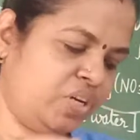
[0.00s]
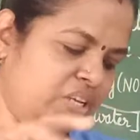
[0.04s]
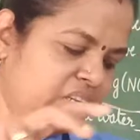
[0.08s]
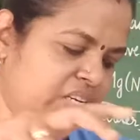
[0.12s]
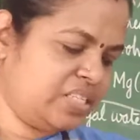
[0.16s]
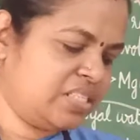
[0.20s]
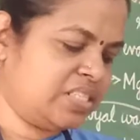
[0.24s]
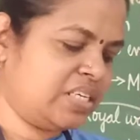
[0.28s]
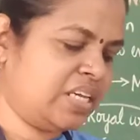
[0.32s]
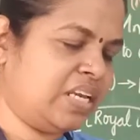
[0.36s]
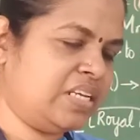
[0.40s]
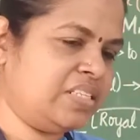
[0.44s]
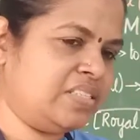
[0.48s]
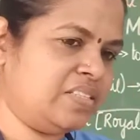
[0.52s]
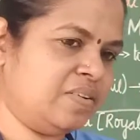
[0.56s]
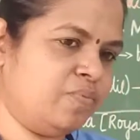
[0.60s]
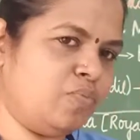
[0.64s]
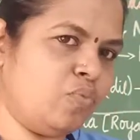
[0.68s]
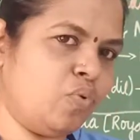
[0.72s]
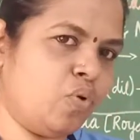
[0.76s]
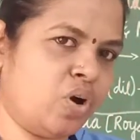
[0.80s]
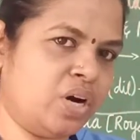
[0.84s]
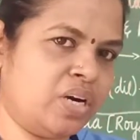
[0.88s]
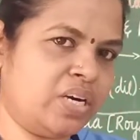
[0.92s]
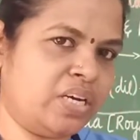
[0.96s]
inside
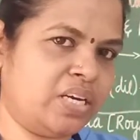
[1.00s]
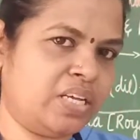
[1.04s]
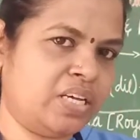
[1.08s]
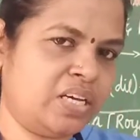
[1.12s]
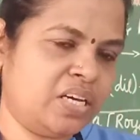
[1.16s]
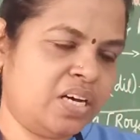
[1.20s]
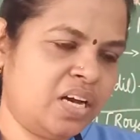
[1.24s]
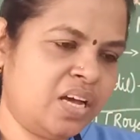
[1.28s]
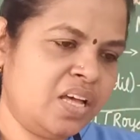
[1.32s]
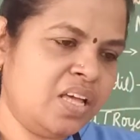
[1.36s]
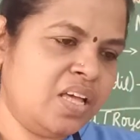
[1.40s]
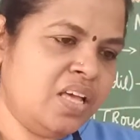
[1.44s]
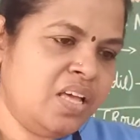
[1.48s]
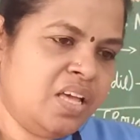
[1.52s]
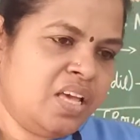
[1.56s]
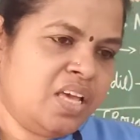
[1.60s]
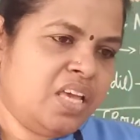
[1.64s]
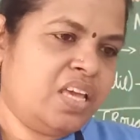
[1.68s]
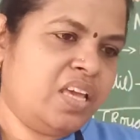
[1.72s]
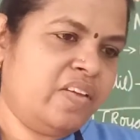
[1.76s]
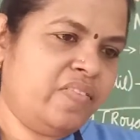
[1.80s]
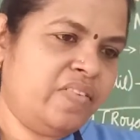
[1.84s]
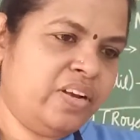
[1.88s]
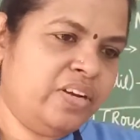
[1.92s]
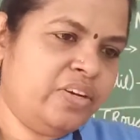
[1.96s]
some water.
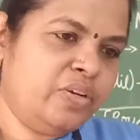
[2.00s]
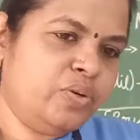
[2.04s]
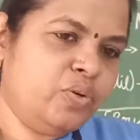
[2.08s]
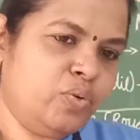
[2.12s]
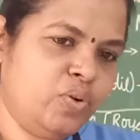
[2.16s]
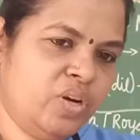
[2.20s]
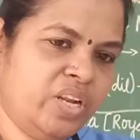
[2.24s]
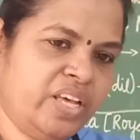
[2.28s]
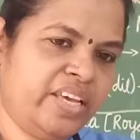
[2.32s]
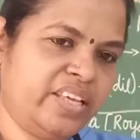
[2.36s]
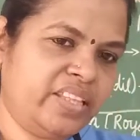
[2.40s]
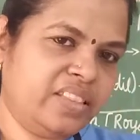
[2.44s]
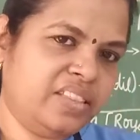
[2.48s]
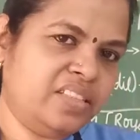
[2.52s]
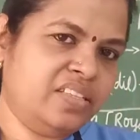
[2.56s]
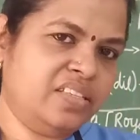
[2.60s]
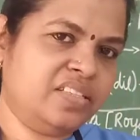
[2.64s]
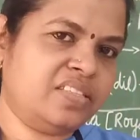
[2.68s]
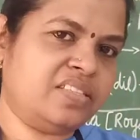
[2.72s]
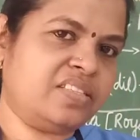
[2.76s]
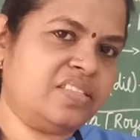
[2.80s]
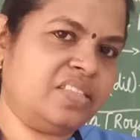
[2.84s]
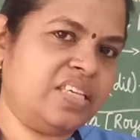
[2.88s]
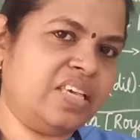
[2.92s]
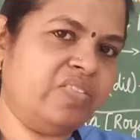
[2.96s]
He will do like
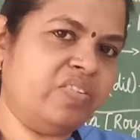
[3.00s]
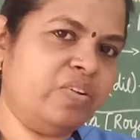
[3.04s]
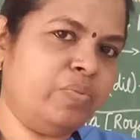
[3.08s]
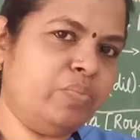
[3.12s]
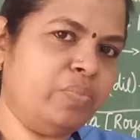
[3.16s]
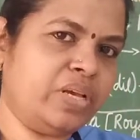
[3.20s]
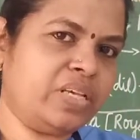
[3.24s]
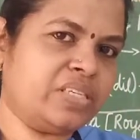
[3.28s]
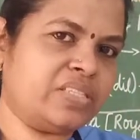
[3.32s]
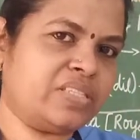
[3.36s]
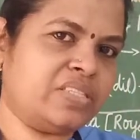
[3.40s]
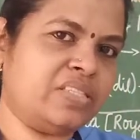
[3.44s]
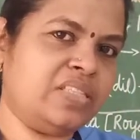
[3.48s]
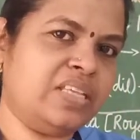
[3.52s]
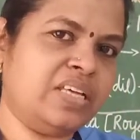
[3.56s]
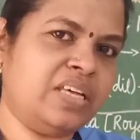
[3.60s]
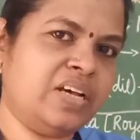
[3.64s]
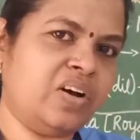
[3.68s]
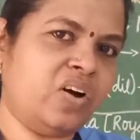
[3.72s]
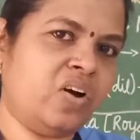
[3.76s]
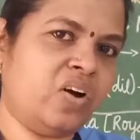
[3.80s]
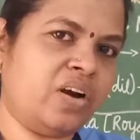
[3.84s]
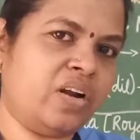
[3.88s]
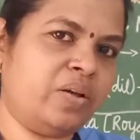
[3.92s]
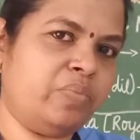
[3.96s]
this. He will mix the
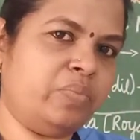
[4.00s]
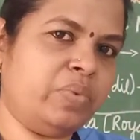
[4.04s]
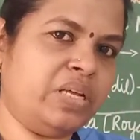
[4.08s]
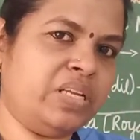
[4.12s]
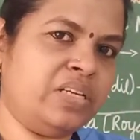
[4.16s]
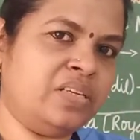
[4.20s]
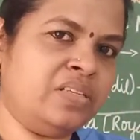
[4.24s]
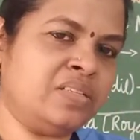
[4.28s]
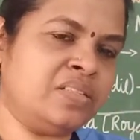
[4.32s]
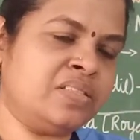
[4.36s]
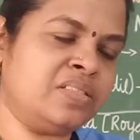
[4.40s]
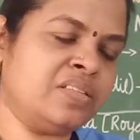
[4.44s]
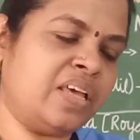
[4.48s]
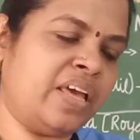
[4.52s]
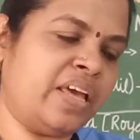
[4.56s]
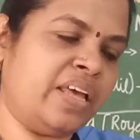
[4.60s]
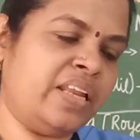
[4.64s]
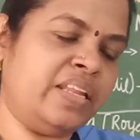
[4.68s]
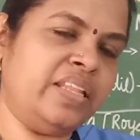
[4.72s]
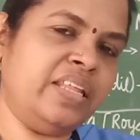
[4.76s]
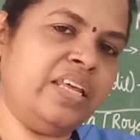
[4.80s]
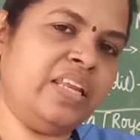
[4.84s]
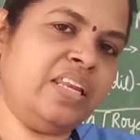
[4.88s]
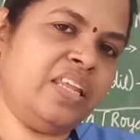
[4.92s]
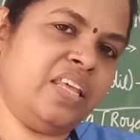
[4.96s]
ornaments
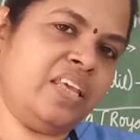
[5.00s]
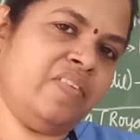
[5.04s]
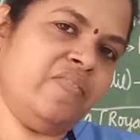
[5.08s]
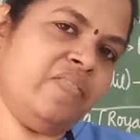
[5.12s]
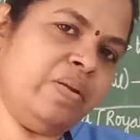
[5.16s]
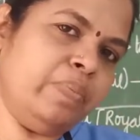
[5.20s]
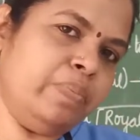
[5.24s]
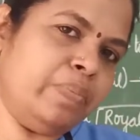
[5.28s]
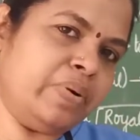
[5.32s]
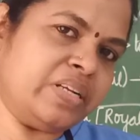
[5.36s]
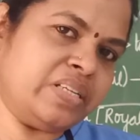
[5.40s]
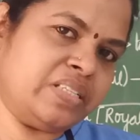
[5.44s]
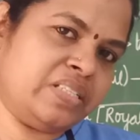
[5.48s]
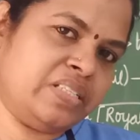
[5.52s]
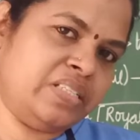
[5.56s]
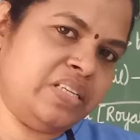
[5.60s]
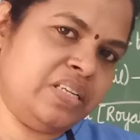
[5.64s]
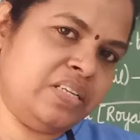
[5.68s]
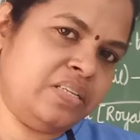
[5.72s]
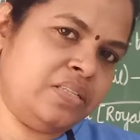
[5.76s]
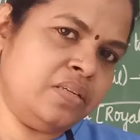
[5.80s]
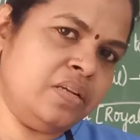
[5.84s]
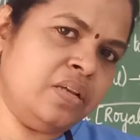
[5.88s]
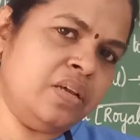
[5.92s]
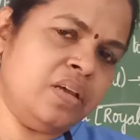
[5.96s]
and then he will brush
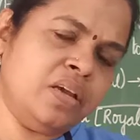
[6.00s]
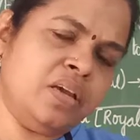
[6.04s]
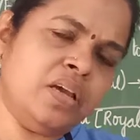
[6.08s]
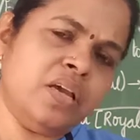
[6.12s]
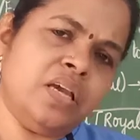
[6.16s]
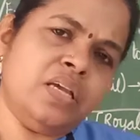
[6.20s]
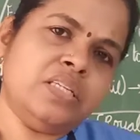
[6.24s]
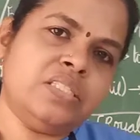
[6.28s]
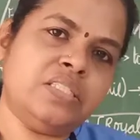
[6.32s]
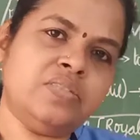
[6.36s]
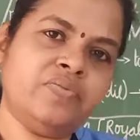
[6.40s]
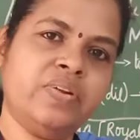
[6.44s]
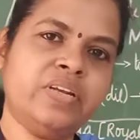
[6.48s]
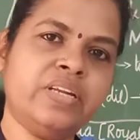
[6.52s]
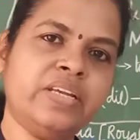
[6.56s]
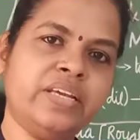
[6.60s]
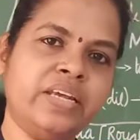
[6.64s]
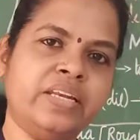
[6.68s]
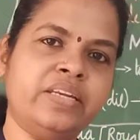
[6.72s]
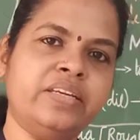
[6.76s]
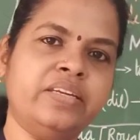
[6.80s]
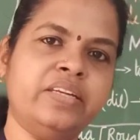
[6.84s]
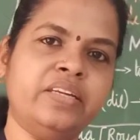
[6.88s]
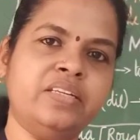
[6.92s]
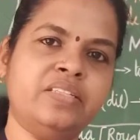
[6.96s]
it. It will
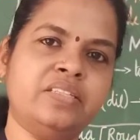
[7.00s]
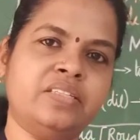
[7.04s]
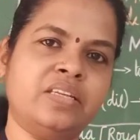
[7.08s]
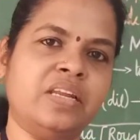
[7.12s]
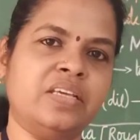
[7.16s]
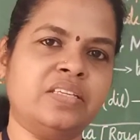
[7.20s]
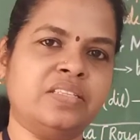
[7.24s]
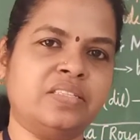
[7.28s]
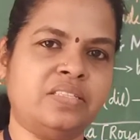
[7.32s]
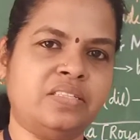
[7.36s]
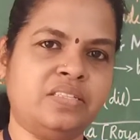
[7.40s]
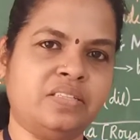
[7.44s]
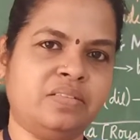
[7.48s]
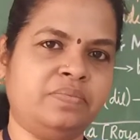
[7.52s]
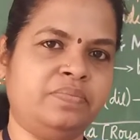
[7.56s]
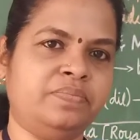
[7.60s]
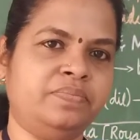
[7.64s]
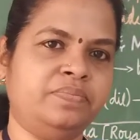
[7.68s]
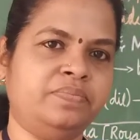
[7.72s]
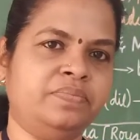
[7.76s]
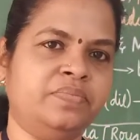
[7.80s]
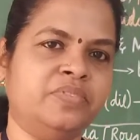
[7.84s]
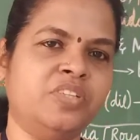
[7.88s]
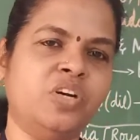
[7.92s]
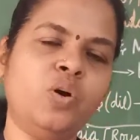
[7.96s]
get its luster.
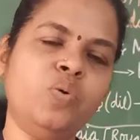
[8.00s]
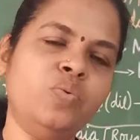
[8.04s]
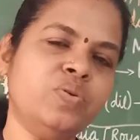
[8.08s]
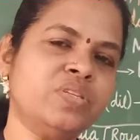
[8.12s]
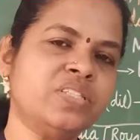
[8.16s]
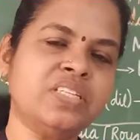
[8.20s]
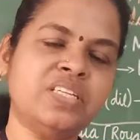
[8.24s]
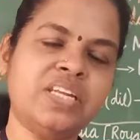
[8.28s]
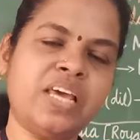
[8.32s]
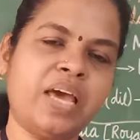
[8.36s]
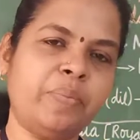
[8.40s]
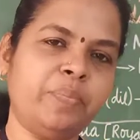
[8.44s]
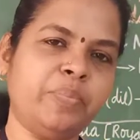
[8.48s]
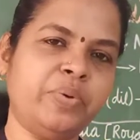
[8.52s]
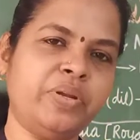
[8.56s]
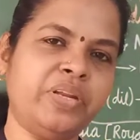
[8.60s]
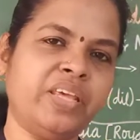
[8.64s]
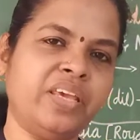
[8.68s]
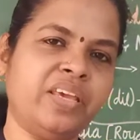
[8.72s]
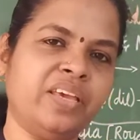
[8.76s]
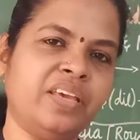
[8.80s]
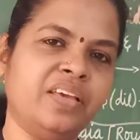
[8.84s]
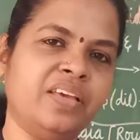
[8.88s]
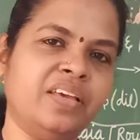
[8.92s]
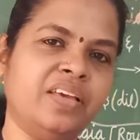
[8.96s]
How is it
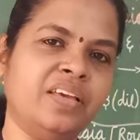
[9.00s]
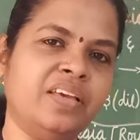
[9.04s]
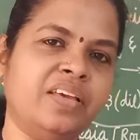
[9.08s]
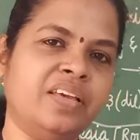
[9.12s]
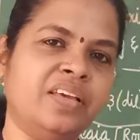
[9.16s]
happening?